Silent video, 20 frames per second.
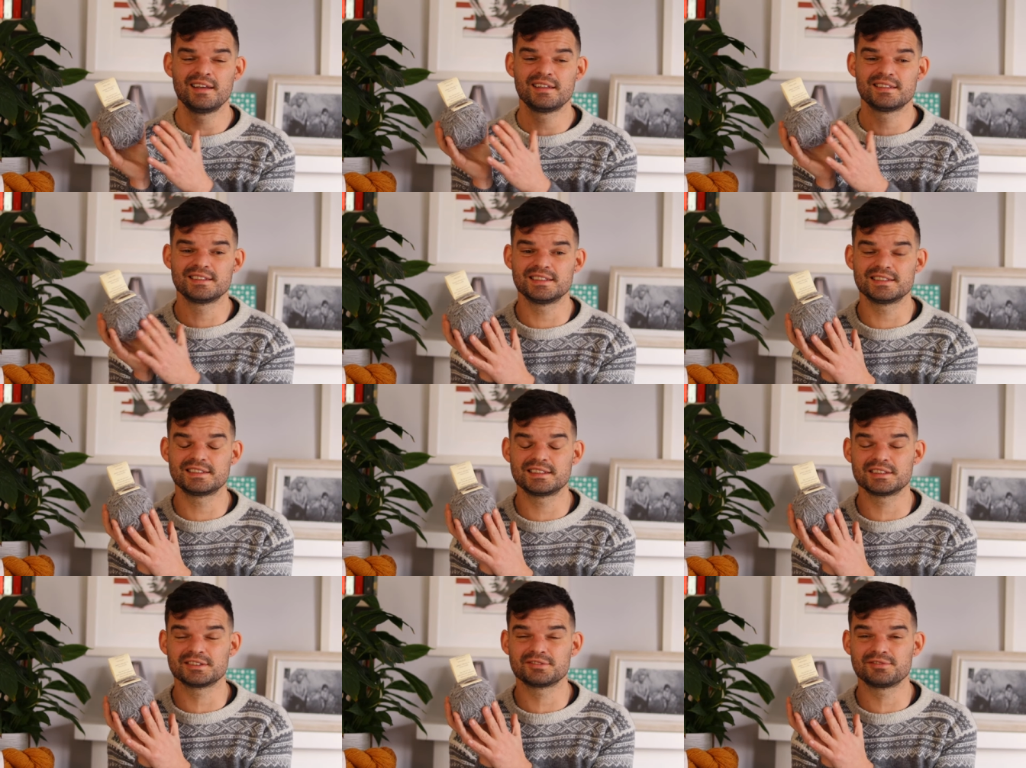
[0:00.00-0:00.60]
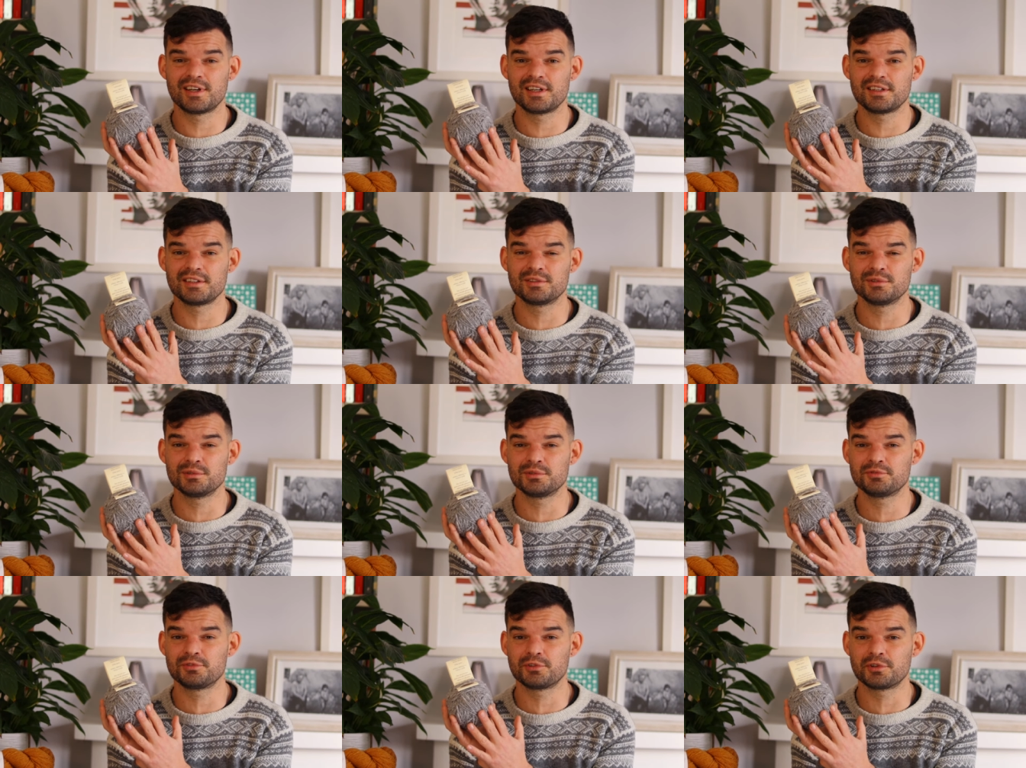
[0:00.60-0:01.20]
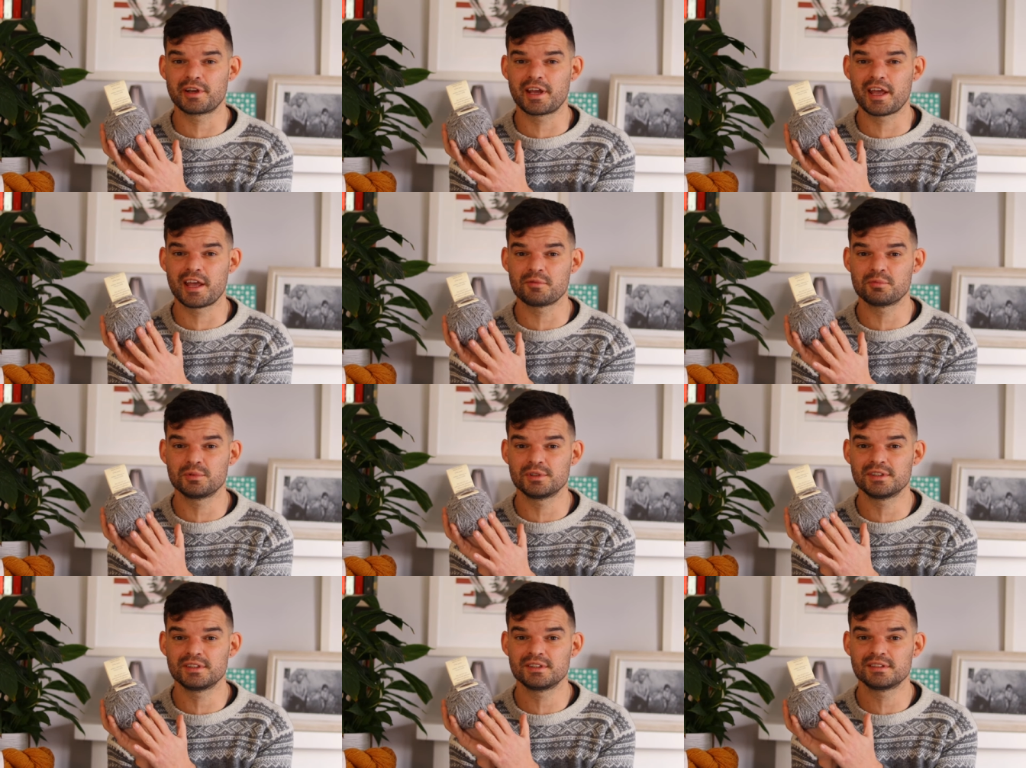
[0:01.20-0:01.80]
This is very good for
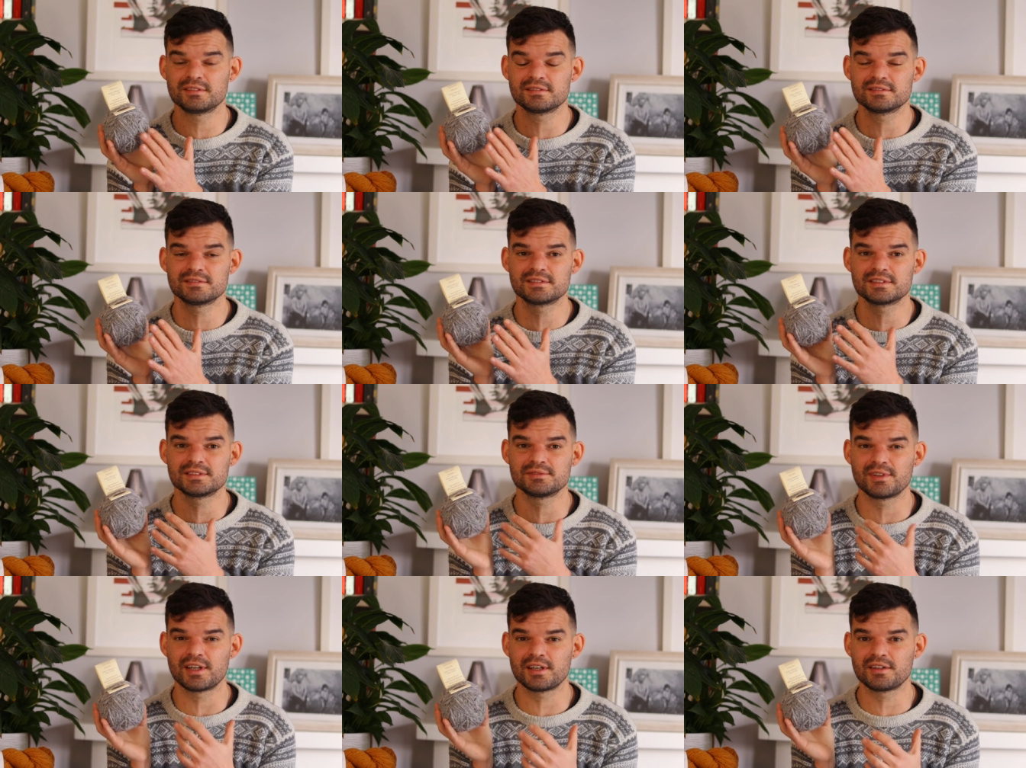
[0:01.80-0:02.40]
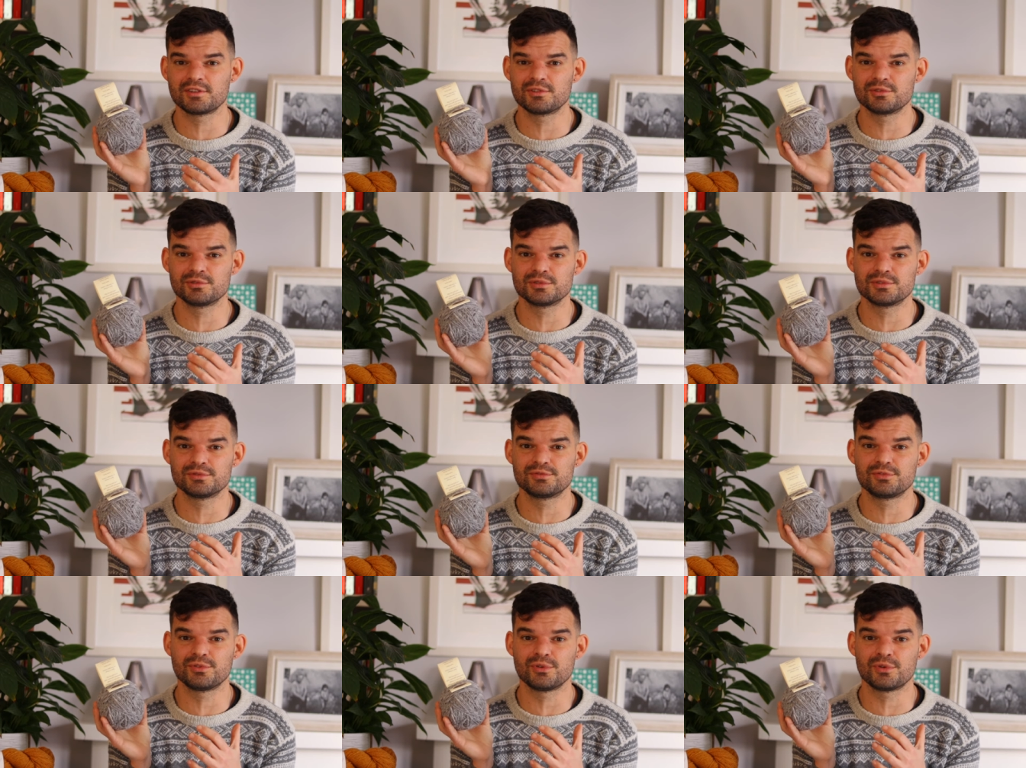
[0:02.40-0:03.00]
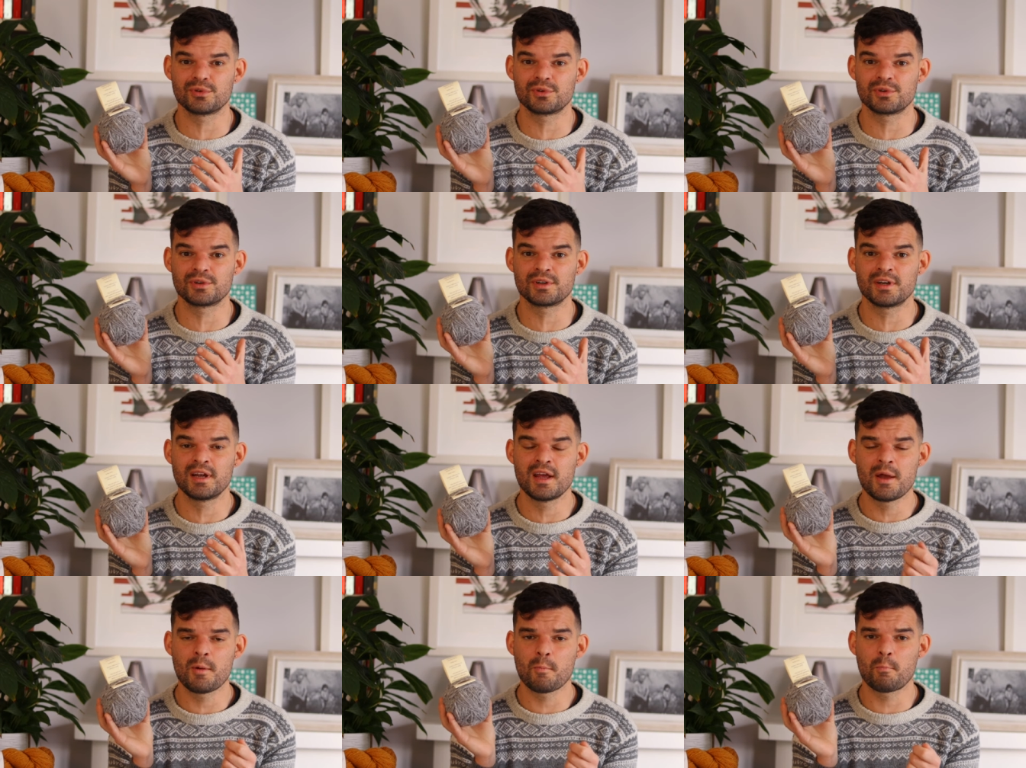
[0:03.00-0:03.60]
cabling, it's very good
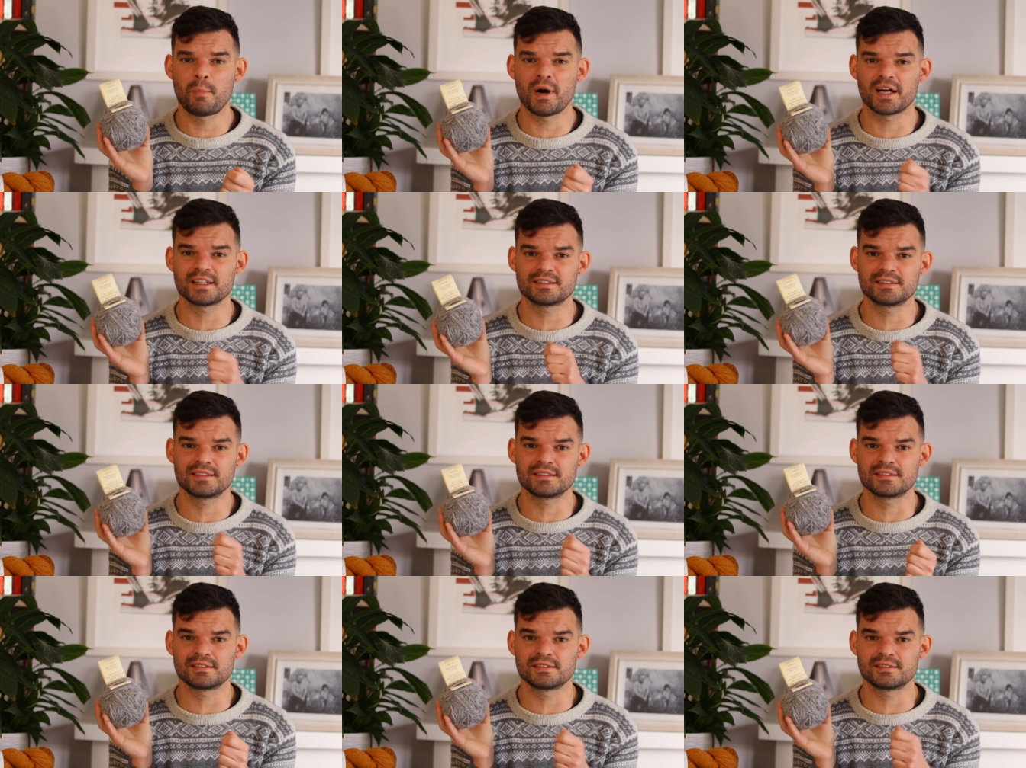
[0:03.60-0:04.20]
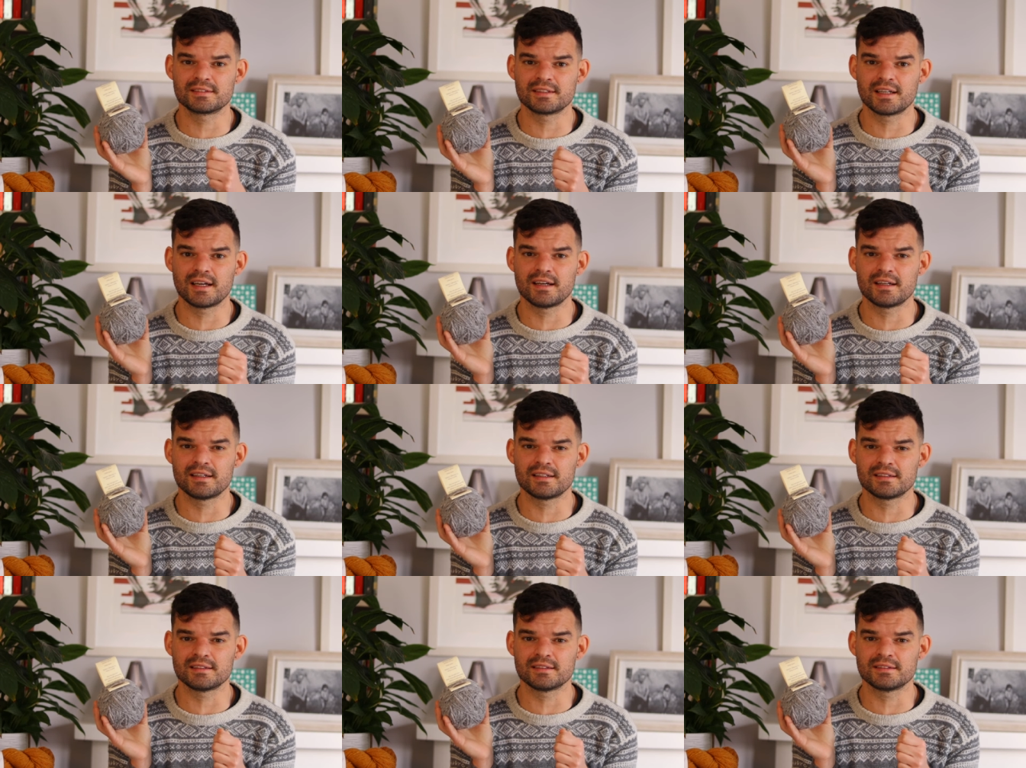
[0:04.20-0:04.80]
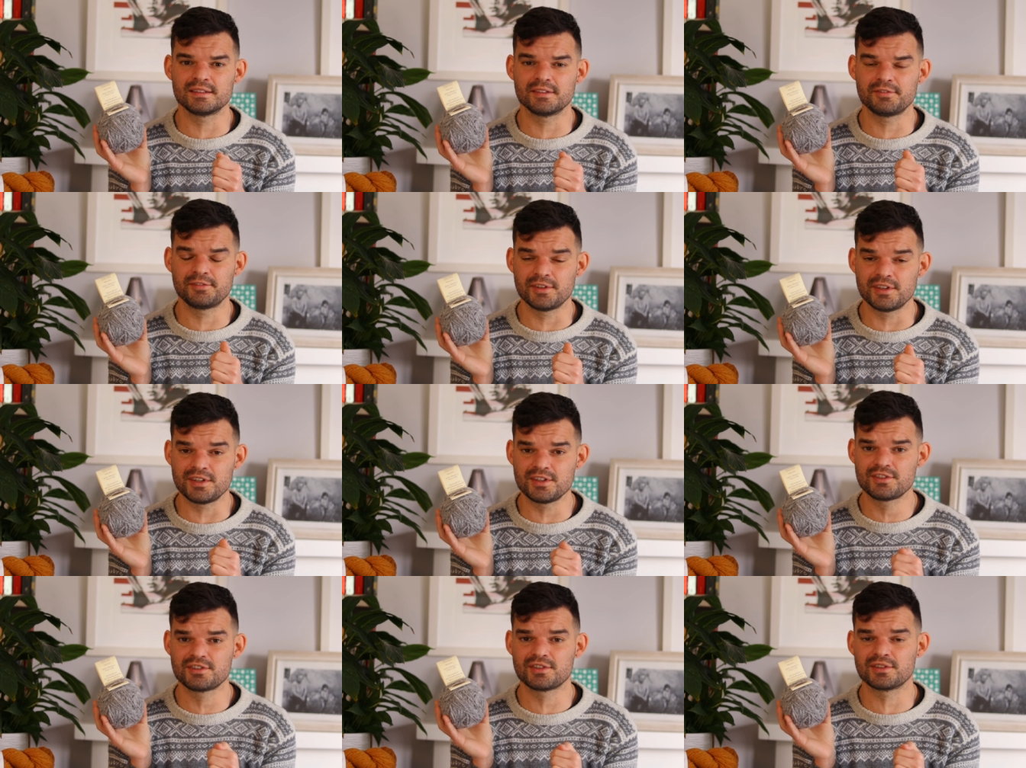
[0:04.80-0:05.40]
for pattern uh,
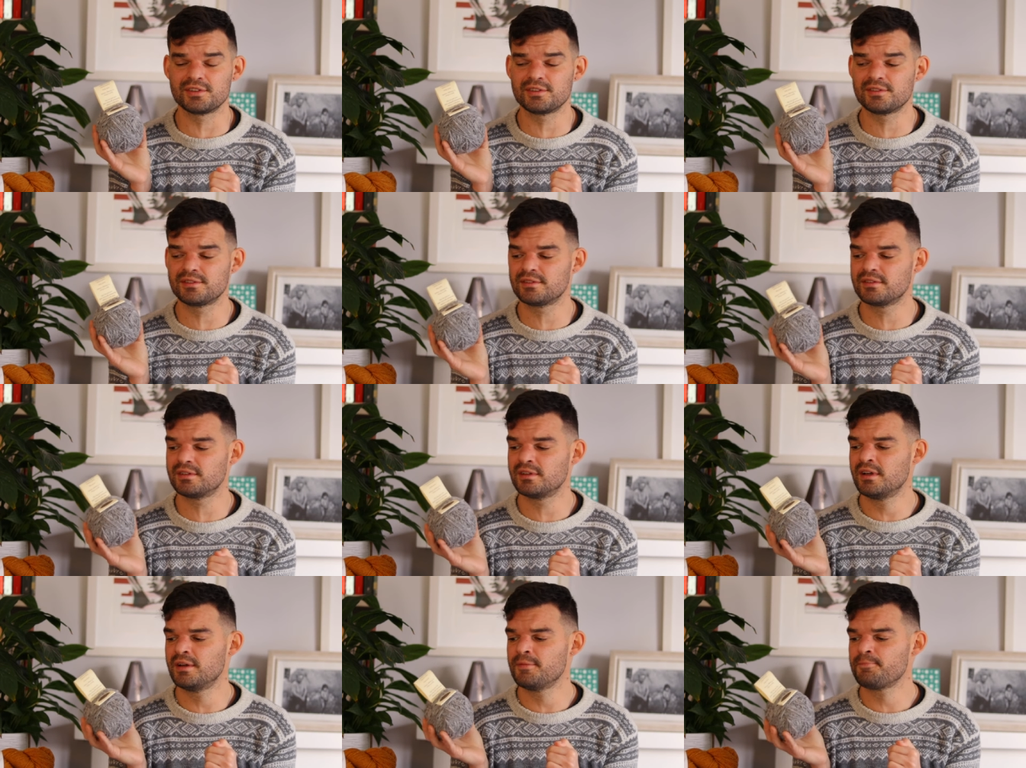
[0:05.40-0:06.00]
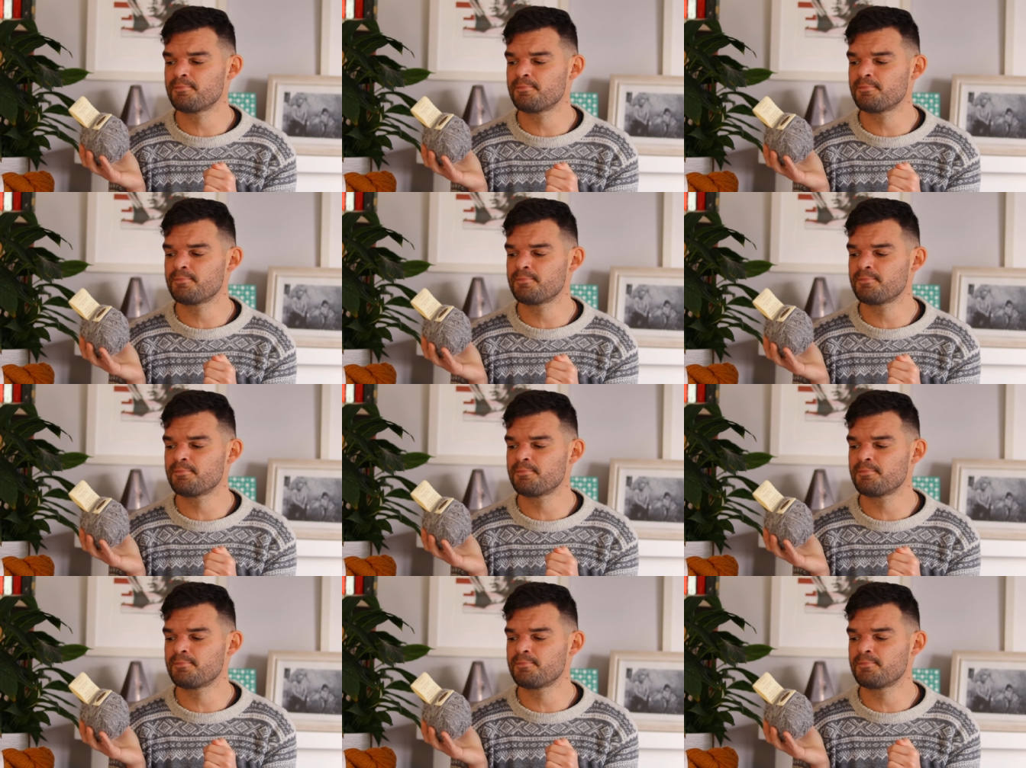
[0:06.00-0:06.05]
definition